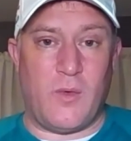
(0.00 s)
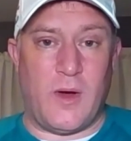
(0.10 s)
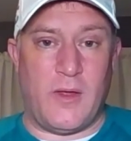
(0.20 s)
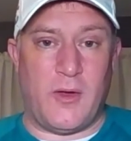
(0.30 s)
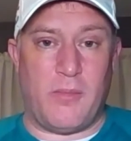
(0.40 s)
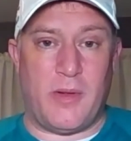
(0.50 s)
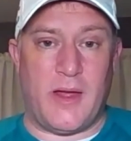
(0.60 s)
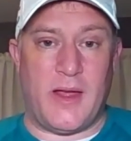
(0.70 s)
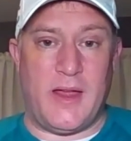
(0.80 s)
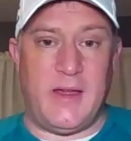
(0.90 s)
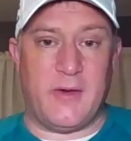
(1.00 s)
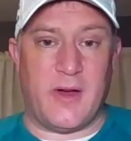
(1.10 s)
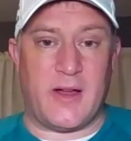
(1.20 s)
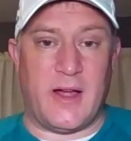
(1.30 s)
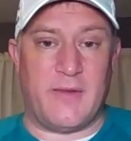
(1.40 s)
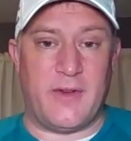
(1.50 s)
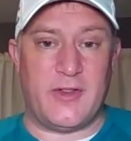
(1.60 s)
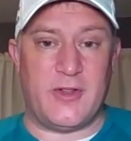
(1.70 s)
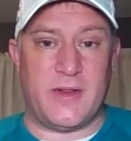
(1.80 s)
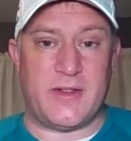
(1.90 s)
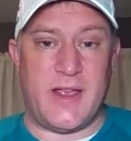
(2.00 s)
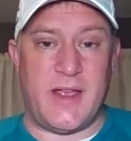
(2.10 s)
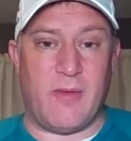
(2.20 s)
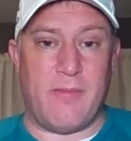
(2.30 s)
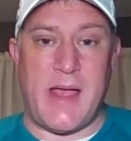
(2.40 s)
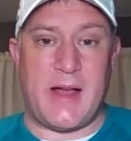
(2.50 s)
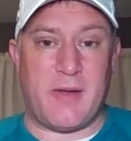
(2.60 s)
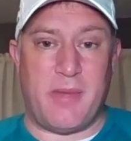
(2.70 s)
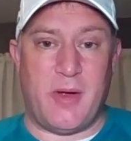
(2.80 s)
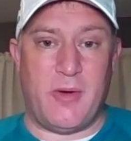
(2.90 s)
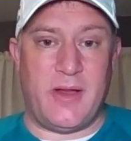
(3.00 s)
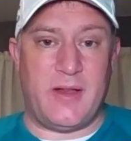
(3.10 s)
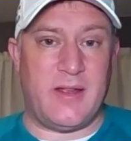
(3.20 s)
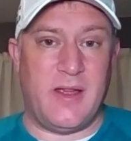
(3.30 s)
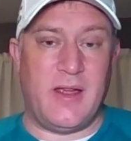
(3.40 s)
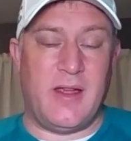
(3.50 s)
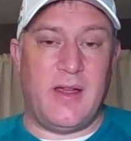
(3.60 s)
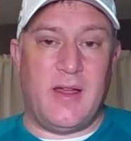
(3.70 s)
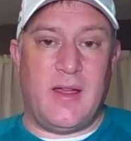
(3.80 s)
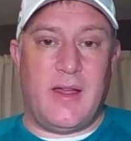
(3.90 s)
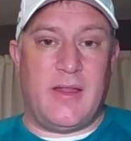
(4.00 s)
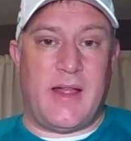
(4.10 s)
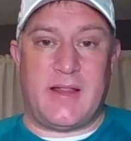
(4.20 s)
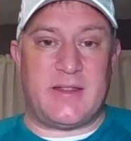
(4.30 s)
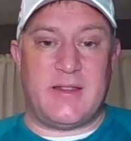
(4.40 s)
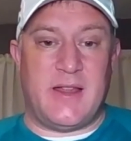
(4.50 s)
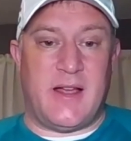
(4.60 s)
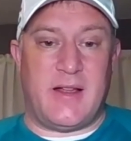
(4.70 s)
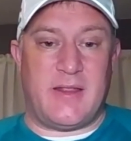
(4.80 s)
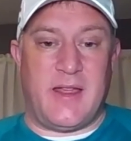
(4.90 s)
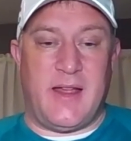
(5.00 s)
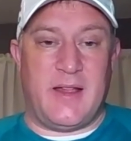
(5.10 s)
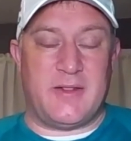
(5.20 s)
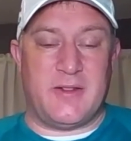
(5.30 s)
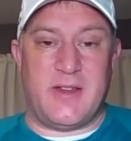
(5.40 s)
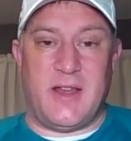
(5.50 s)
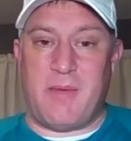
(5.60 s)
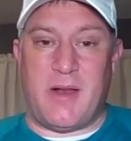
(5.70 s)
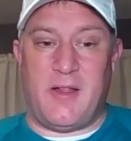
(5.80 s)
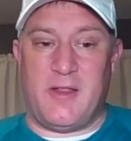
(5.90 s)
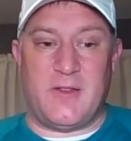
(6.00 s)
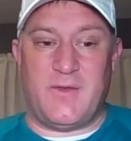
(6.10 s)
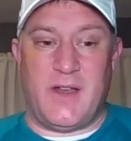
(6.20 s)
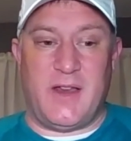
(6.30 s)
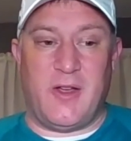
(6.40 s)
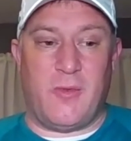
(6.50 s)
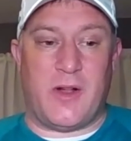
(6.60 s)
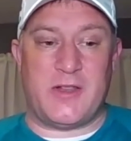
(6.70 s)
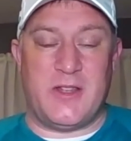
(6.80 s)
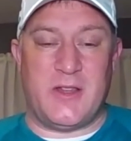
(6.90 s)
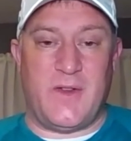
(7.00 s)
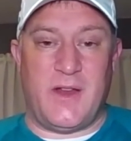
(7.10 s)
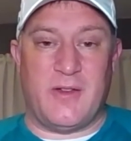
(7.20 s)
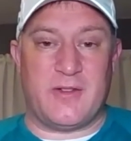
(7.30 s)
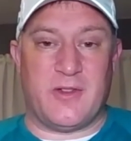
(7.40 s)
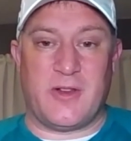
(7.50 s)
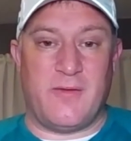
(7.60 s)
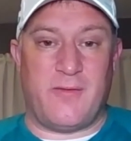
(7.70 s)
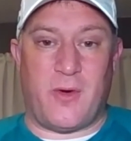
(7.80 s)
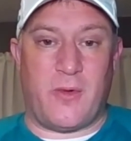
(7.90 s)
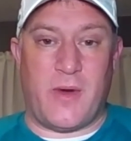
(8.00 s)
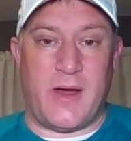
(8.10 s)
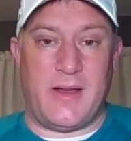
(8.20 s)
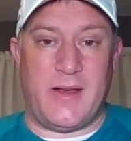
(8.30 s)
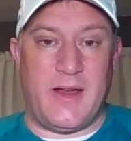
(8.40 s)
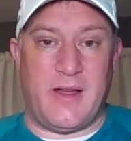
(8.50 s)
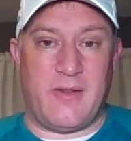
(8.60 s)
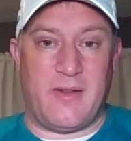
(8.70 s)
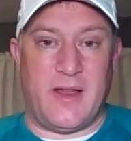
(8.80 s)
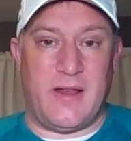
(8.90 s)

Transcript: where they'll play either a Conference USA or MAC opponent that's not the answers anybody on this video watching this video is looking for right now